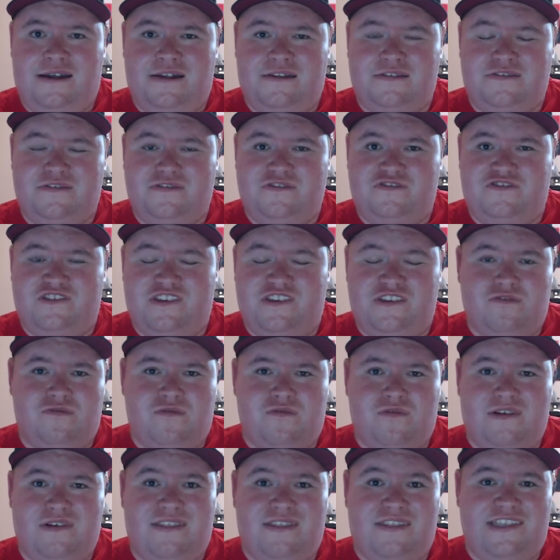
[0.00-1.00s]

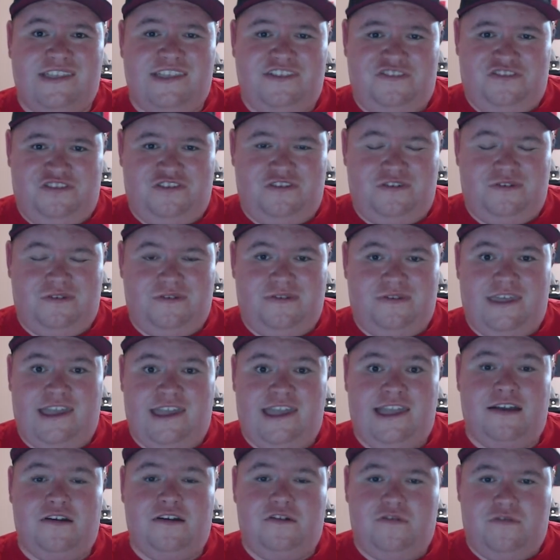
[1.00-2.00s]
general election. They
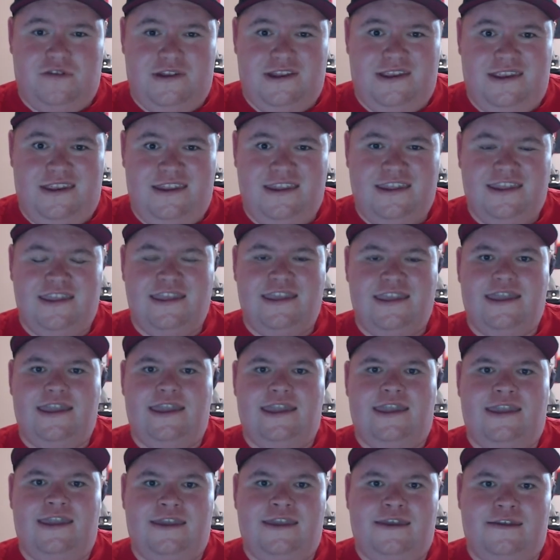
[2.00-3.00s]
are in,
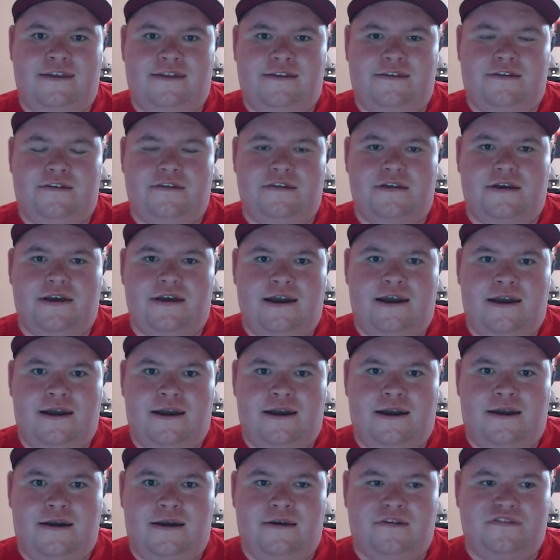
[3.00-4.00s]
and
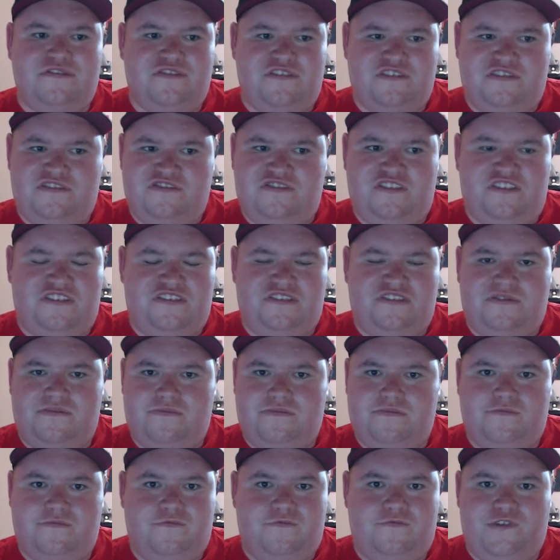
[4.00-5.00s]
just
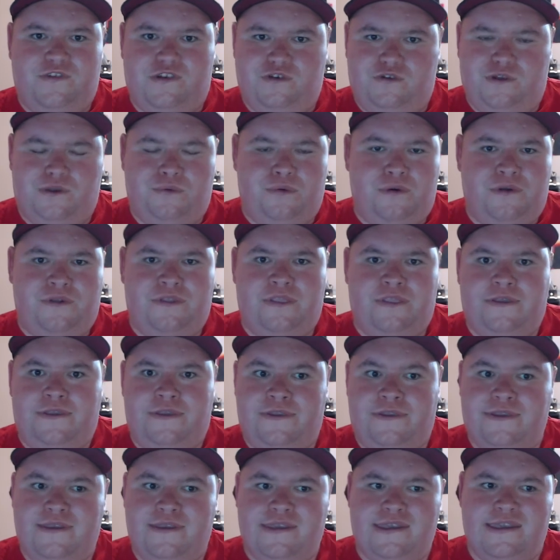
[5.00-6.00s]
very
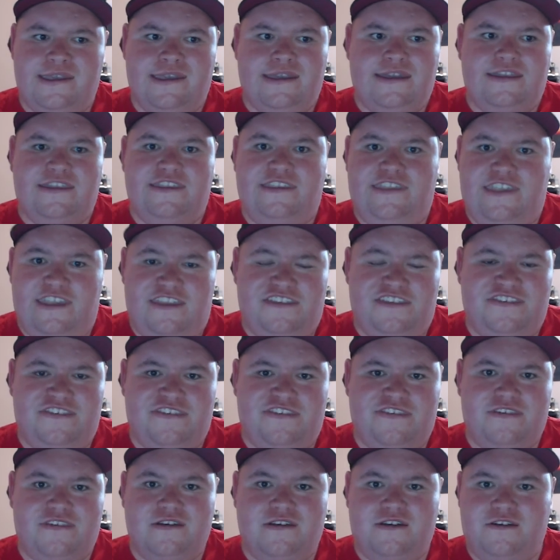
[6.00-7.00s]
quickly,
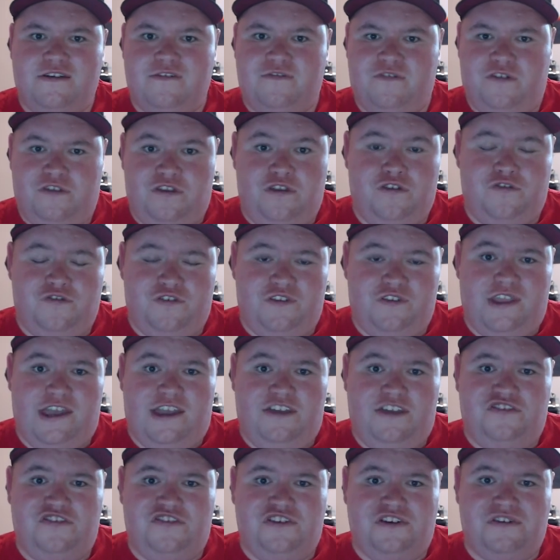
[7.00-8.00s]
yes for
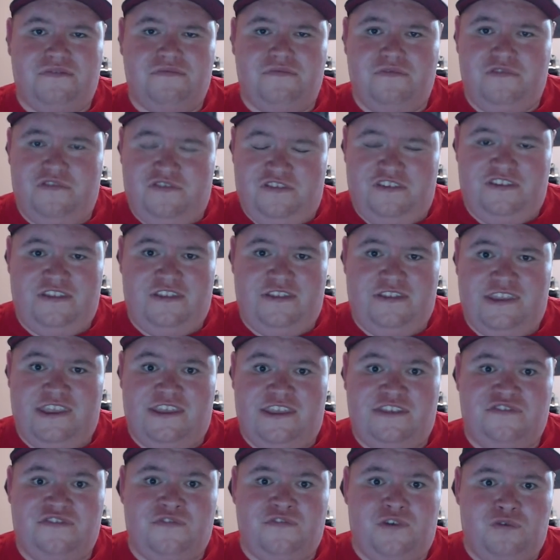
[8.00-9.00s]
euthanasia. New Zealand
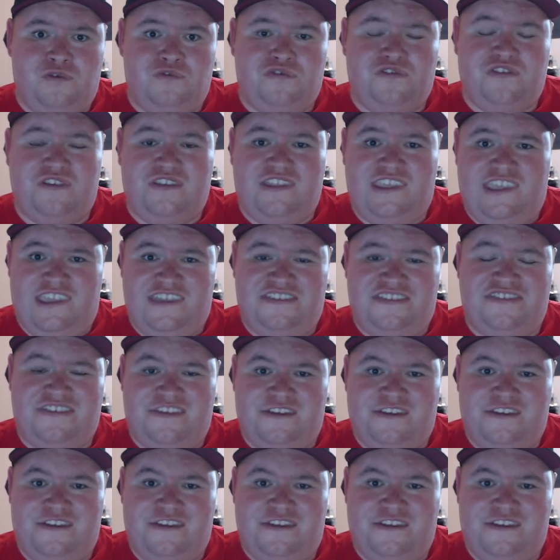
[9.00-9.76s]
has voted yes in